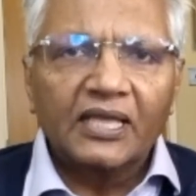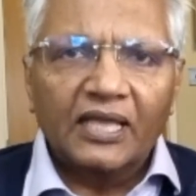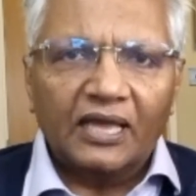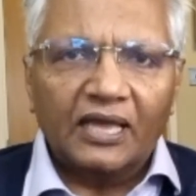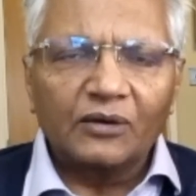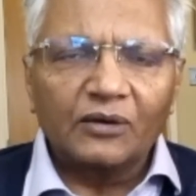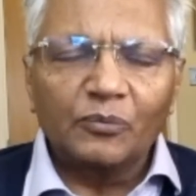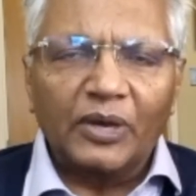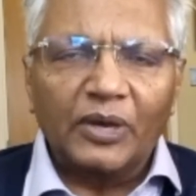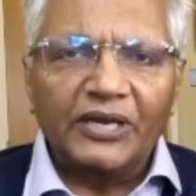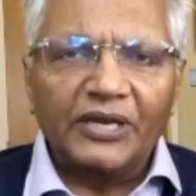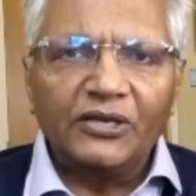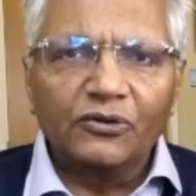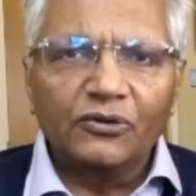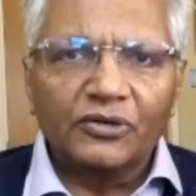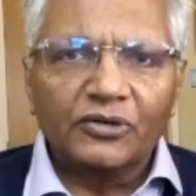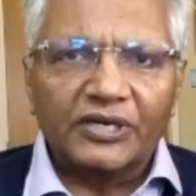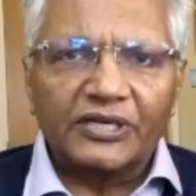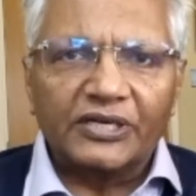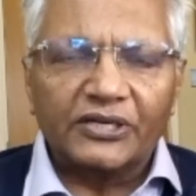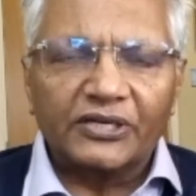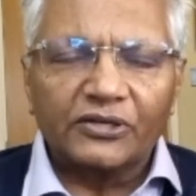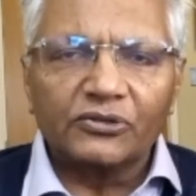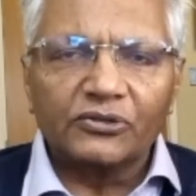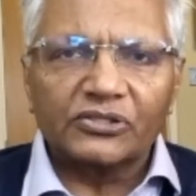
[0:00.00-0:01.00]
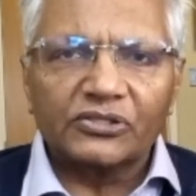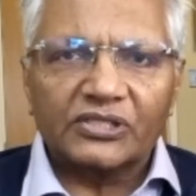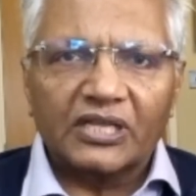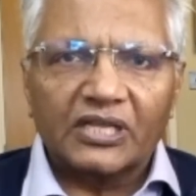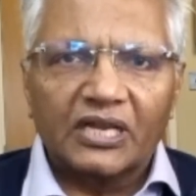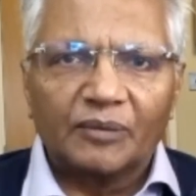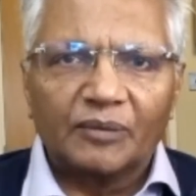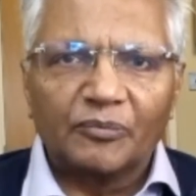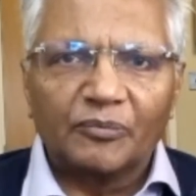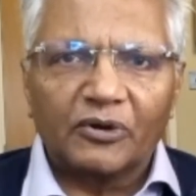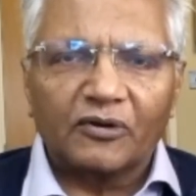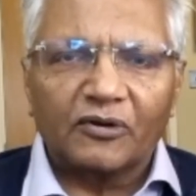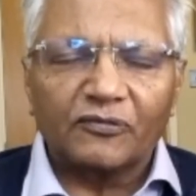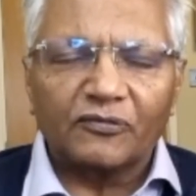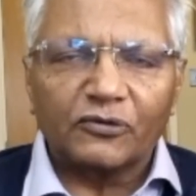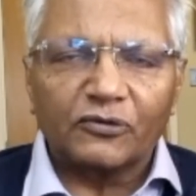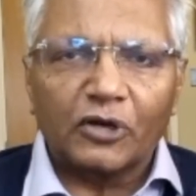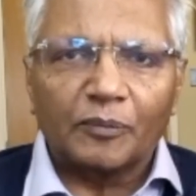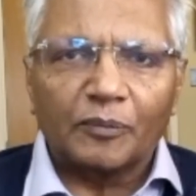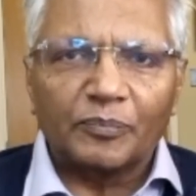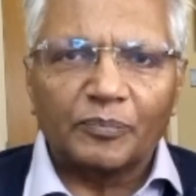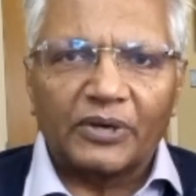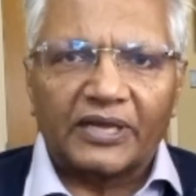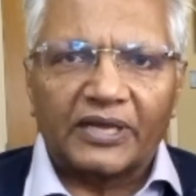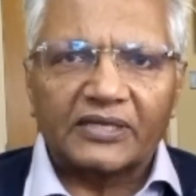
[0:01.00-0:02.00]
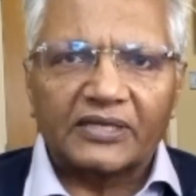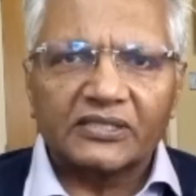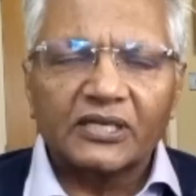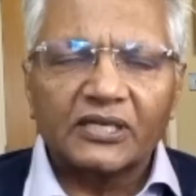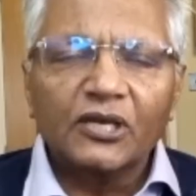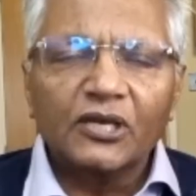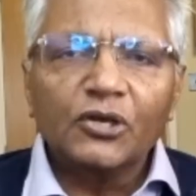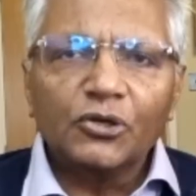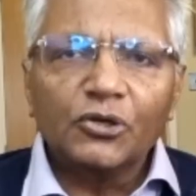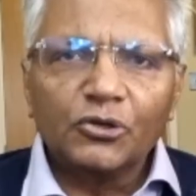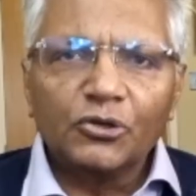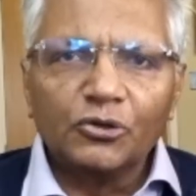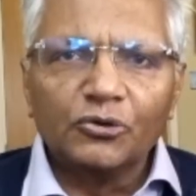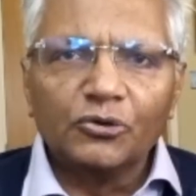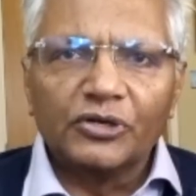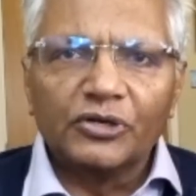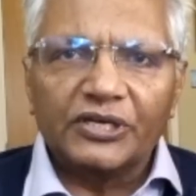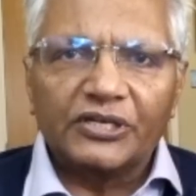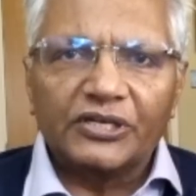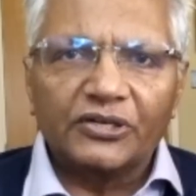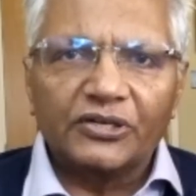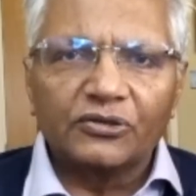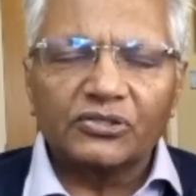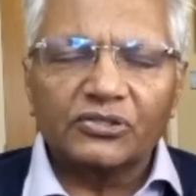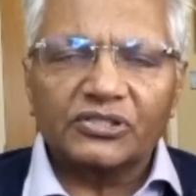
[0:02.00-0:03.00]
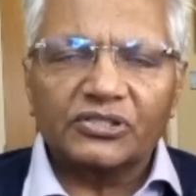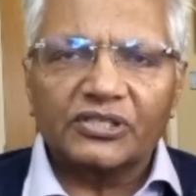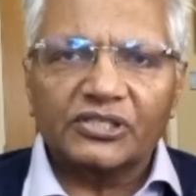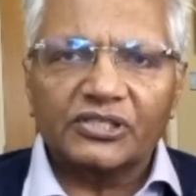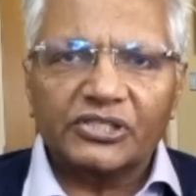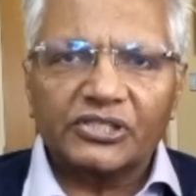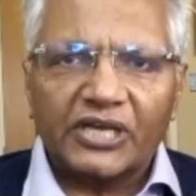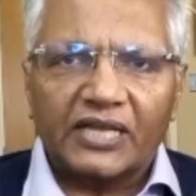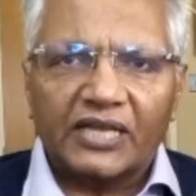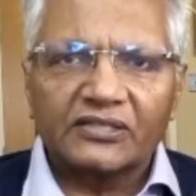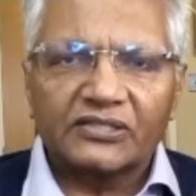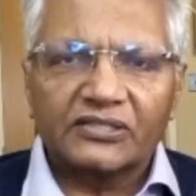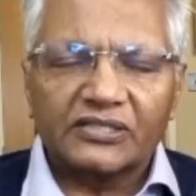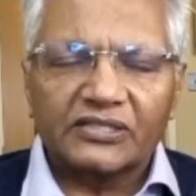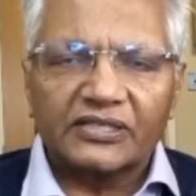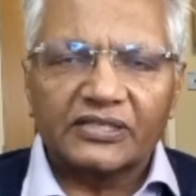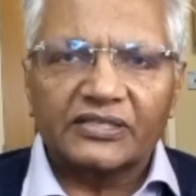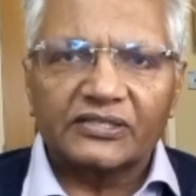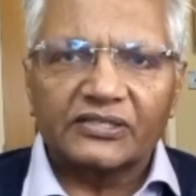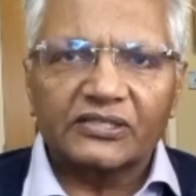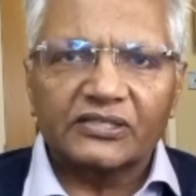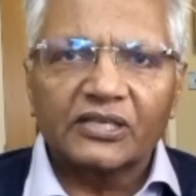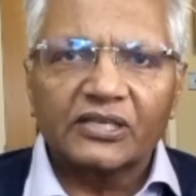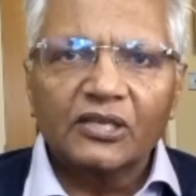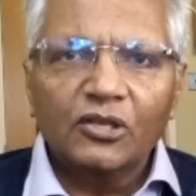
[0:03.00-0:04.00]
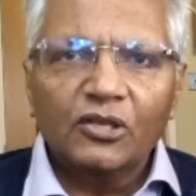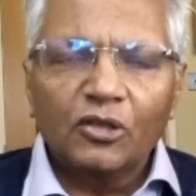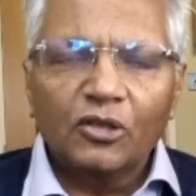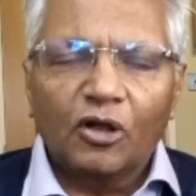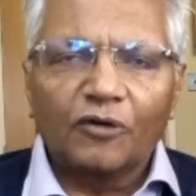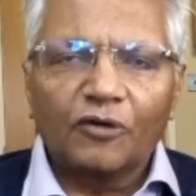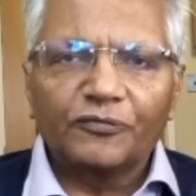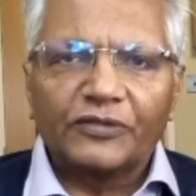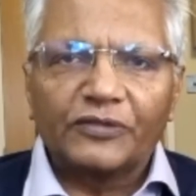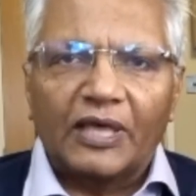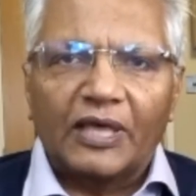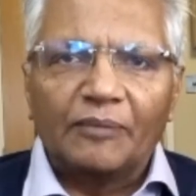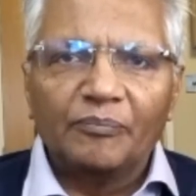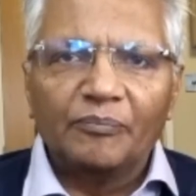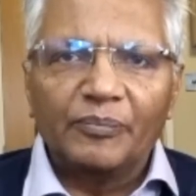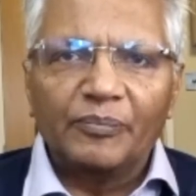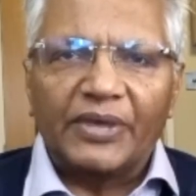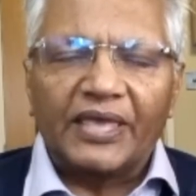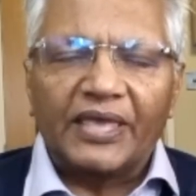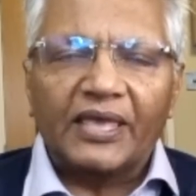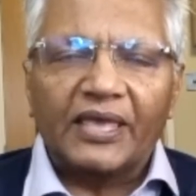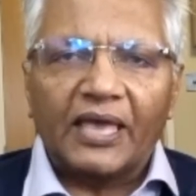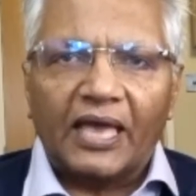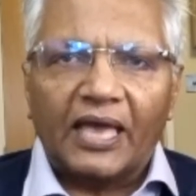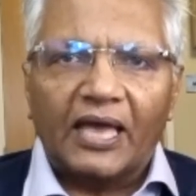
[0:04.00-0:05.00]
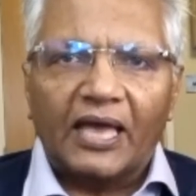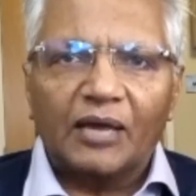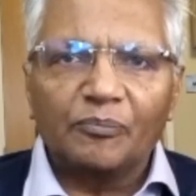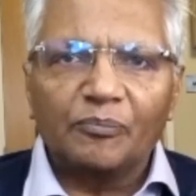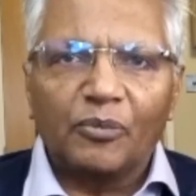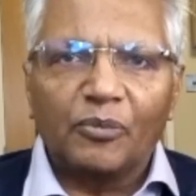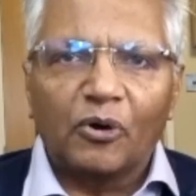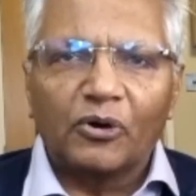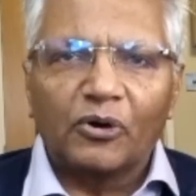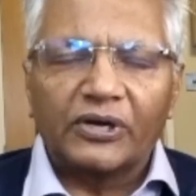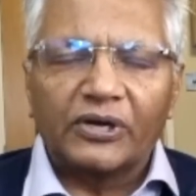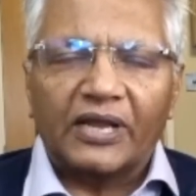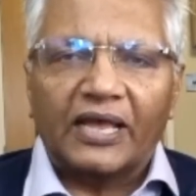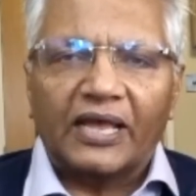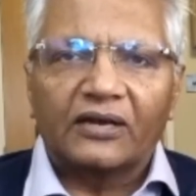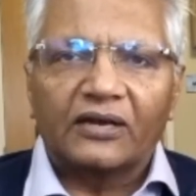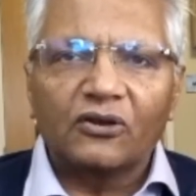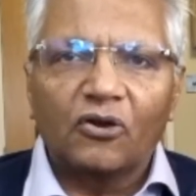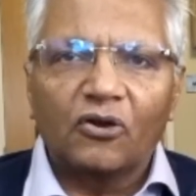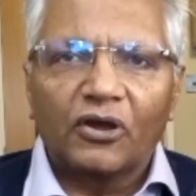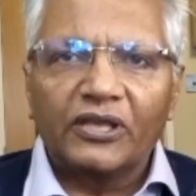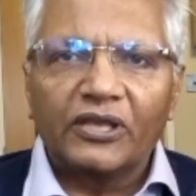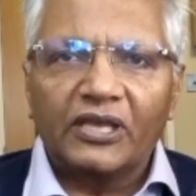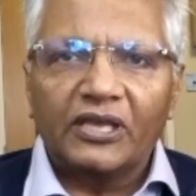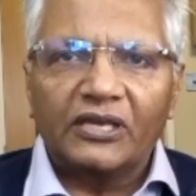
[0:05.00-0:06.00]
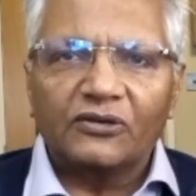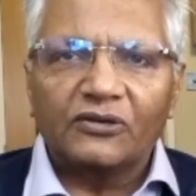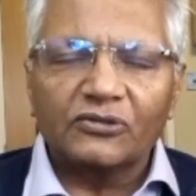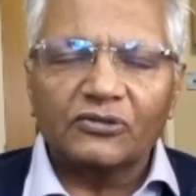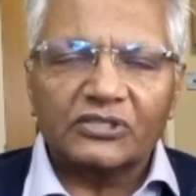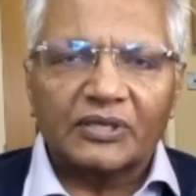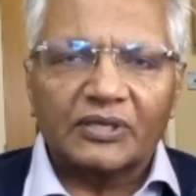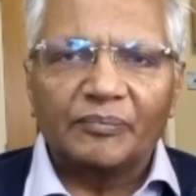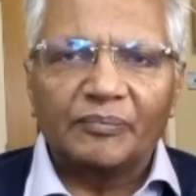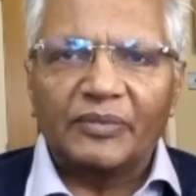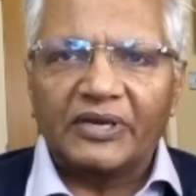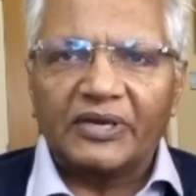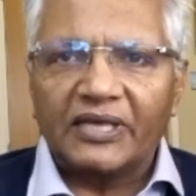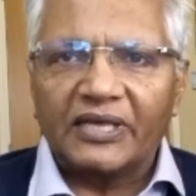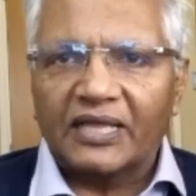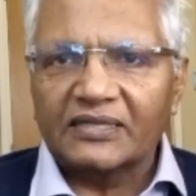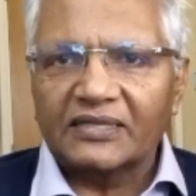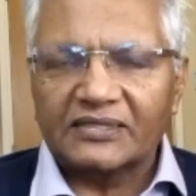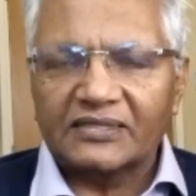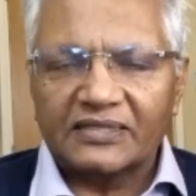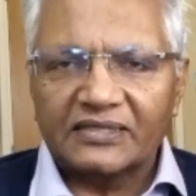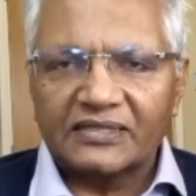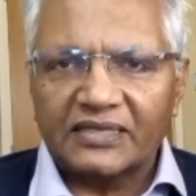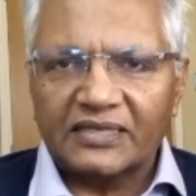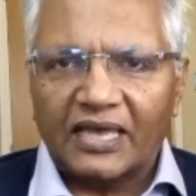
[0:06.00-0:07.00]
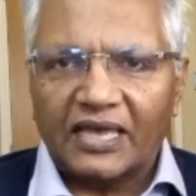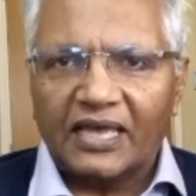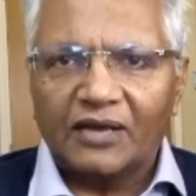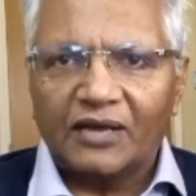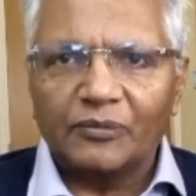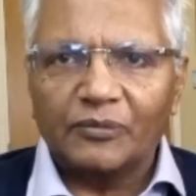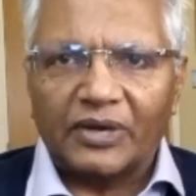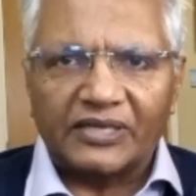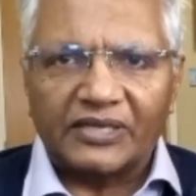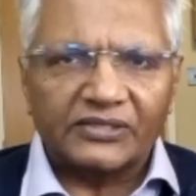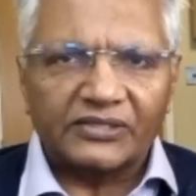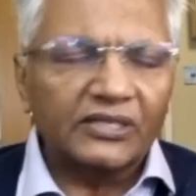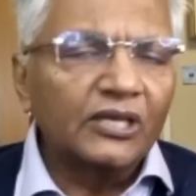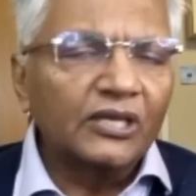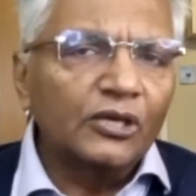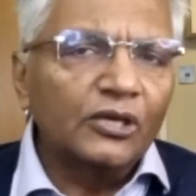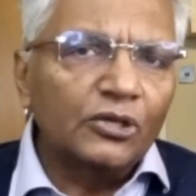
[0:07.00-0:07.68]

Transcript: And when you reduce the number of droplets, you reduce the chances of them being airborne and going into somebody else's airways.